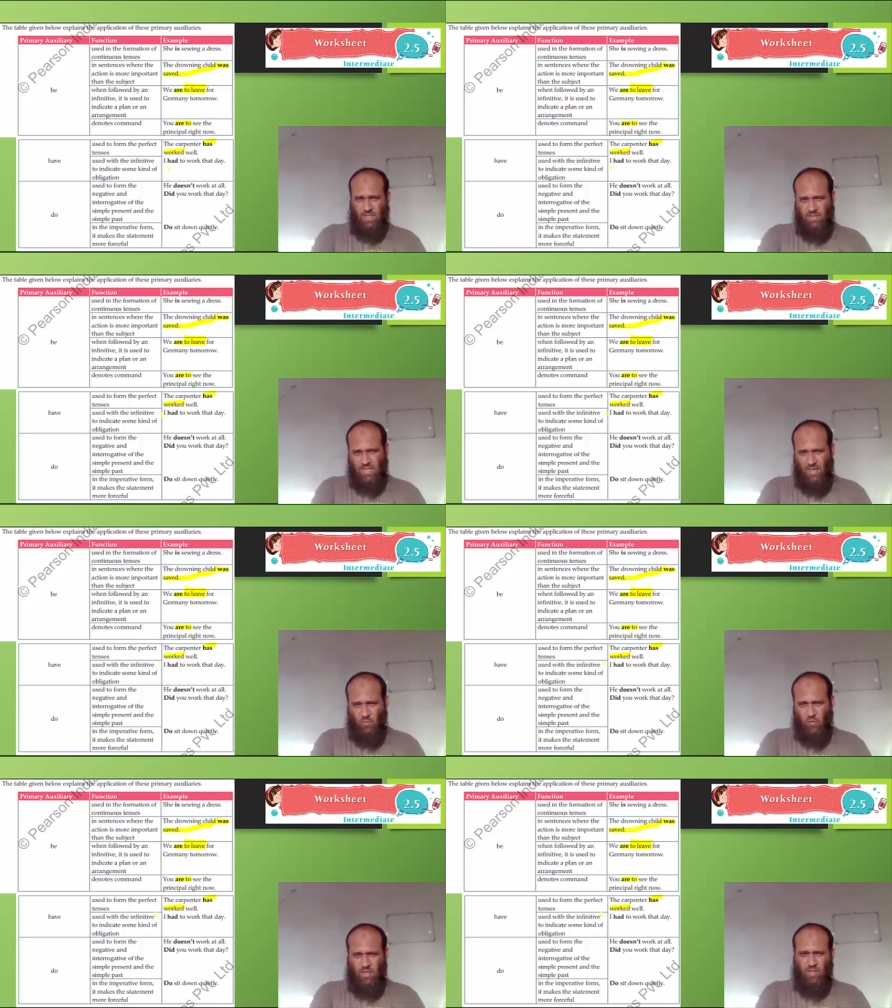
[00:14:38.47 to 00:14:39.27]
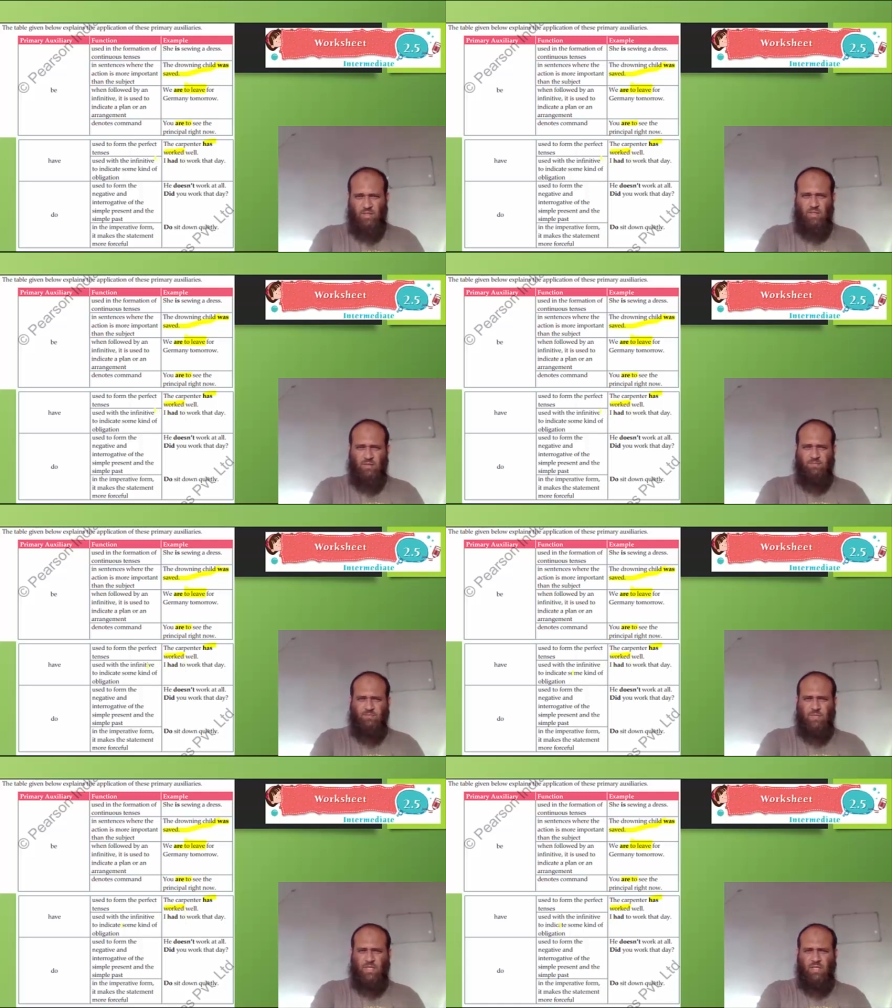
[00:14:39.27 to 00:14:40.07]
Same way,
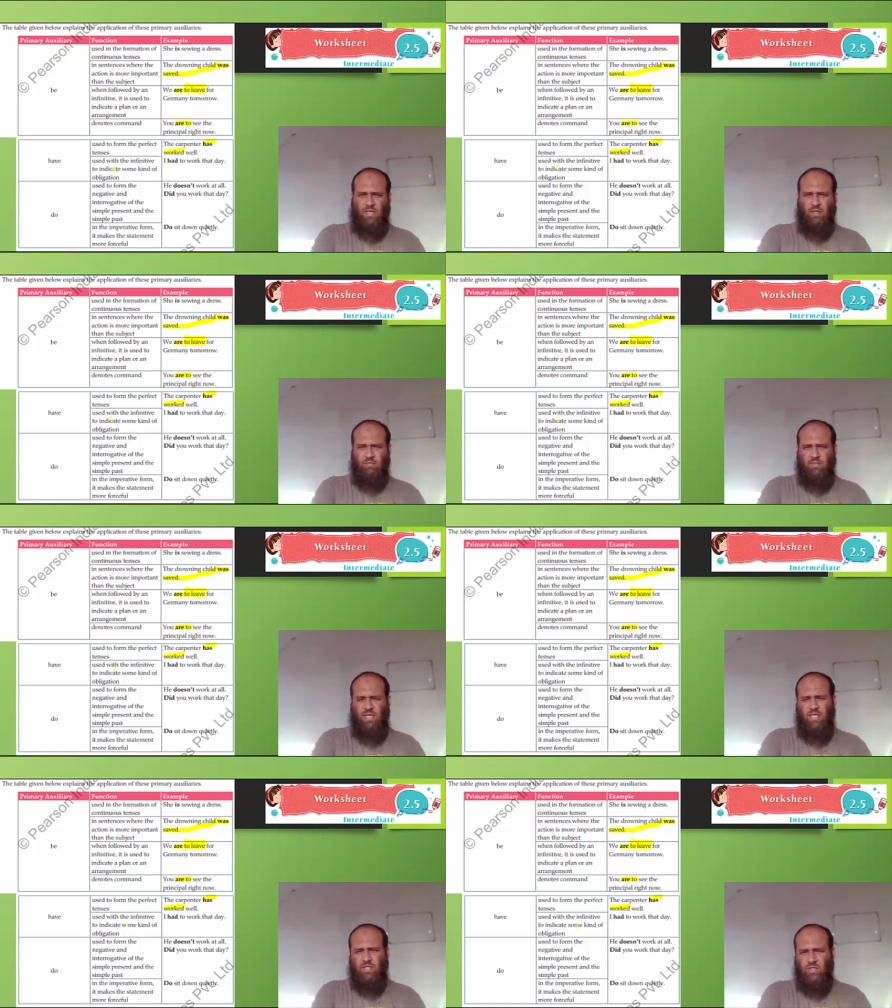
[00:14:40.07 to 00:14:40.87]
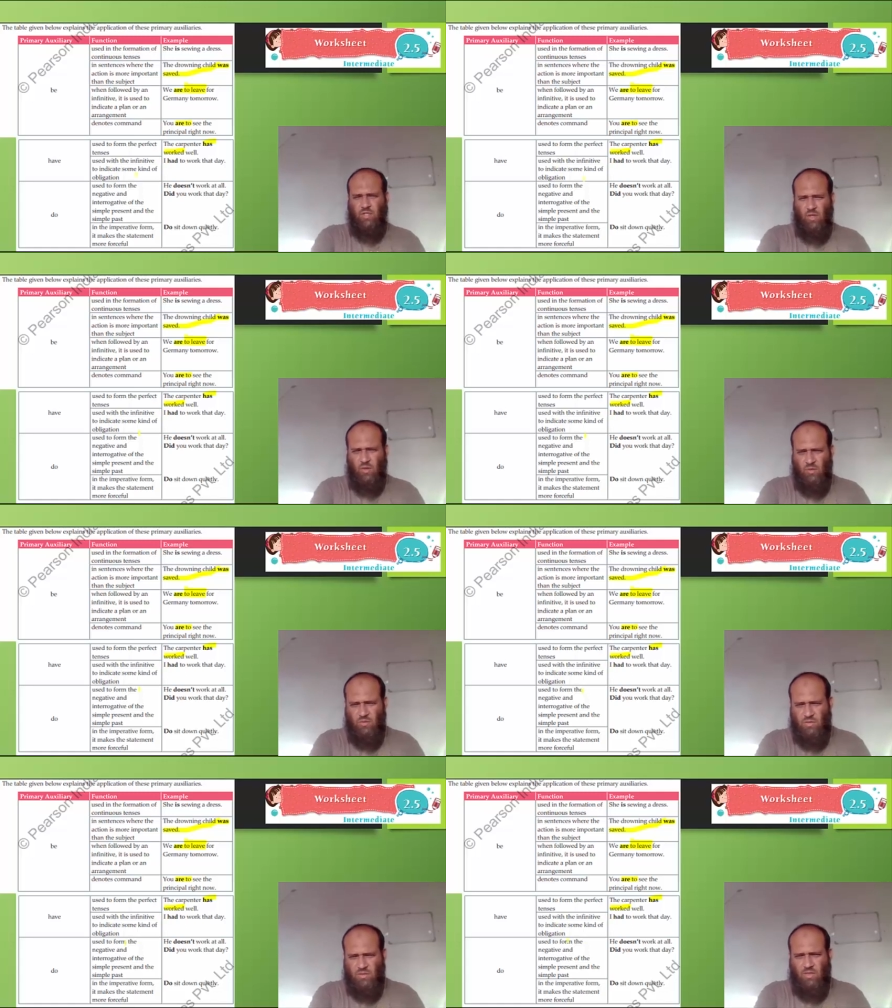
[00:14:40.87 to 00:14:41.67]
it
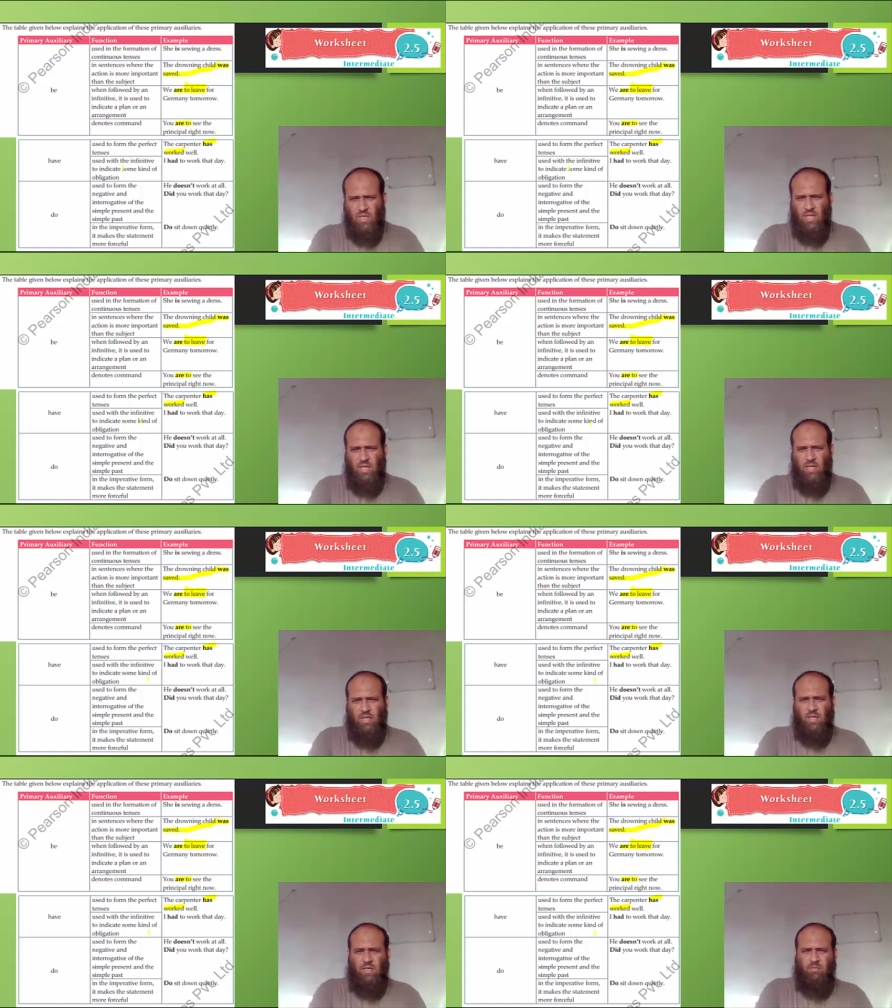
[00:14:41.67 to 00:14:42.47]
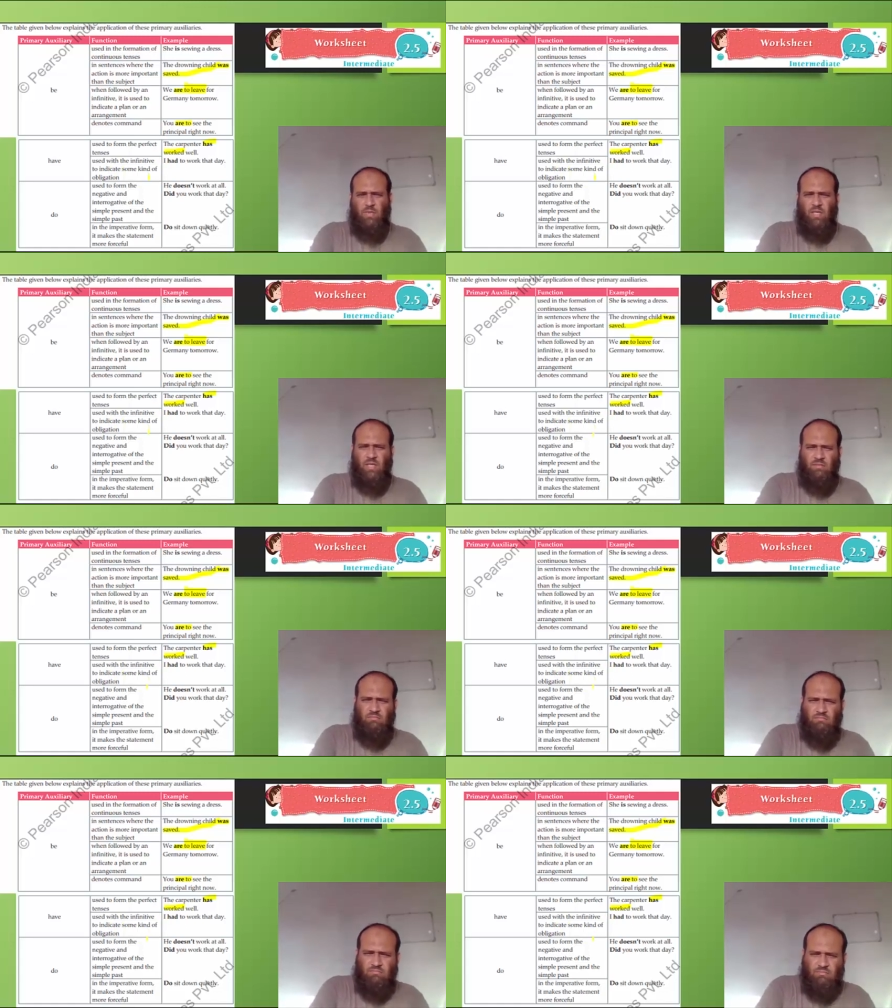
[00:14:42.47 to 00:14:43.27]
shows
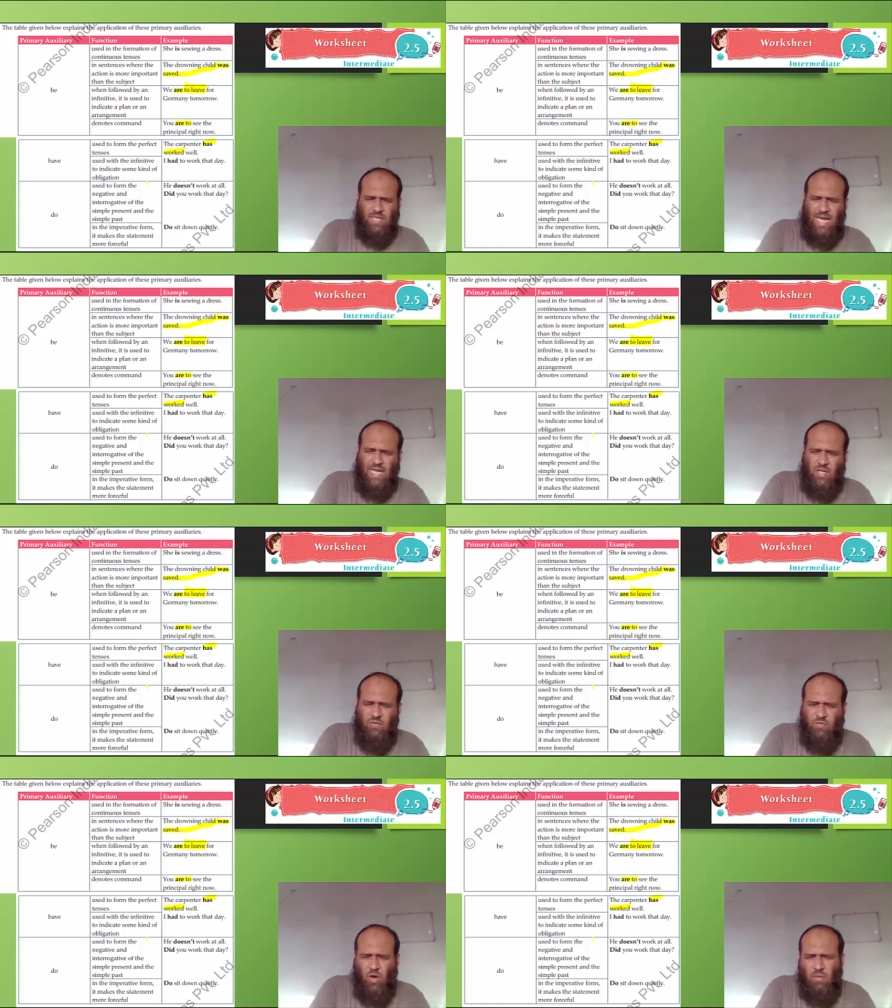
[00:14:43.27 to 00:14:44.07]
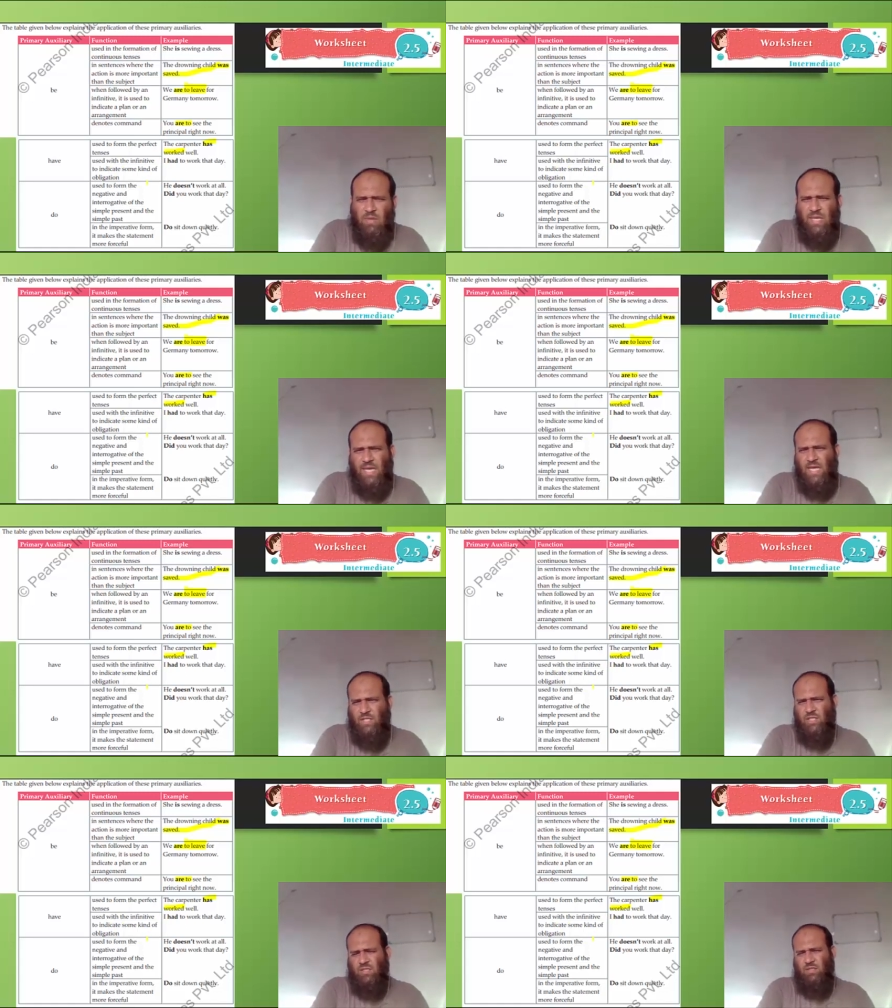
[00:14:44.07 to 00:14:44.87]
kind of
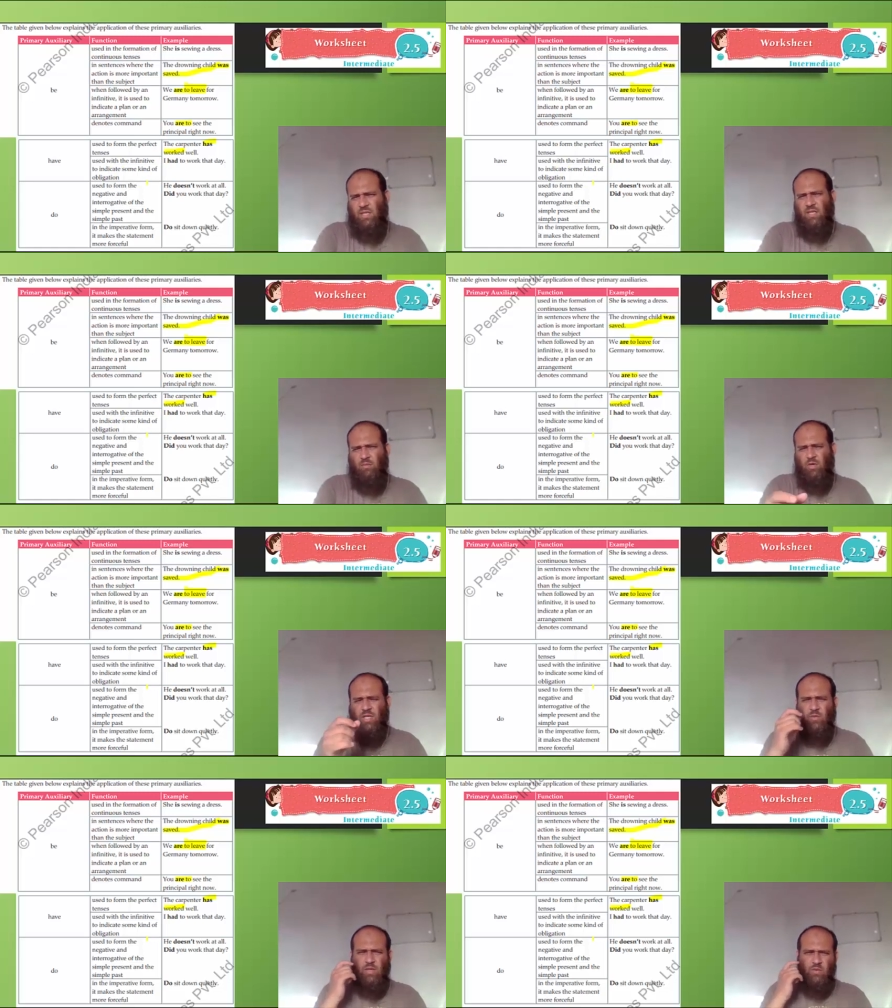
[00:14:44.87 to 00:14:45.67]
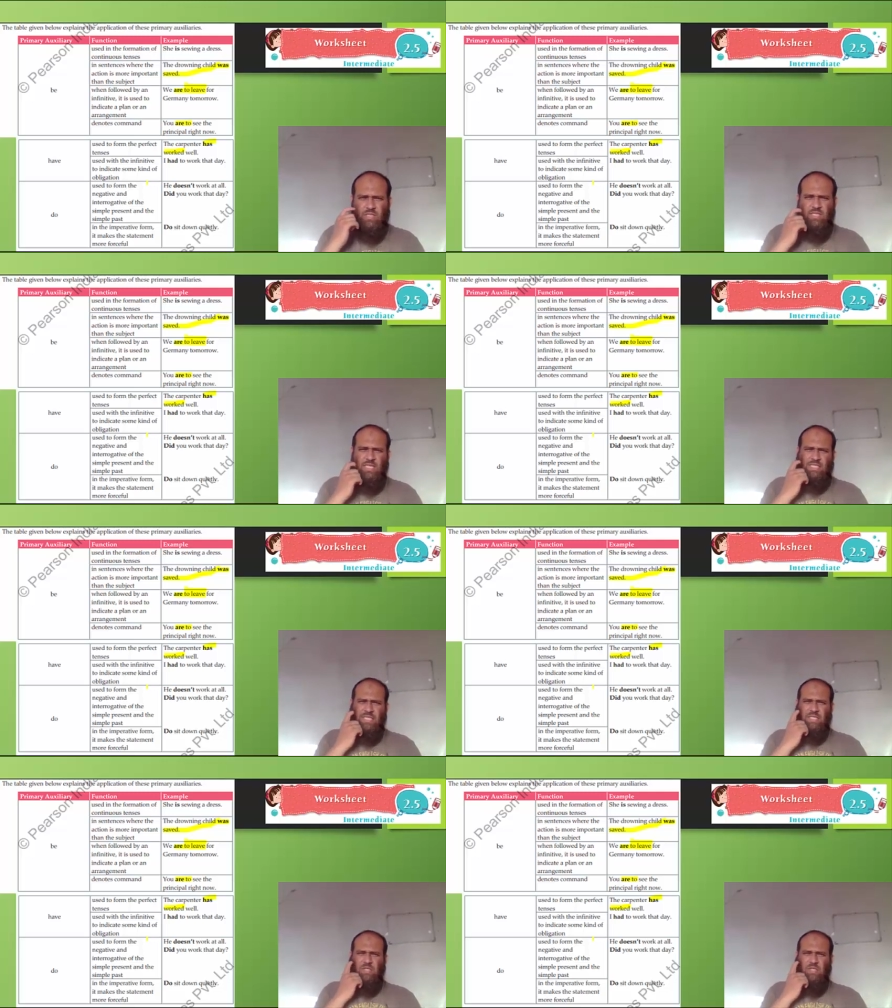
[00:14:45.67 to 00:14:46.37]
obligation. In the morning when I was teaching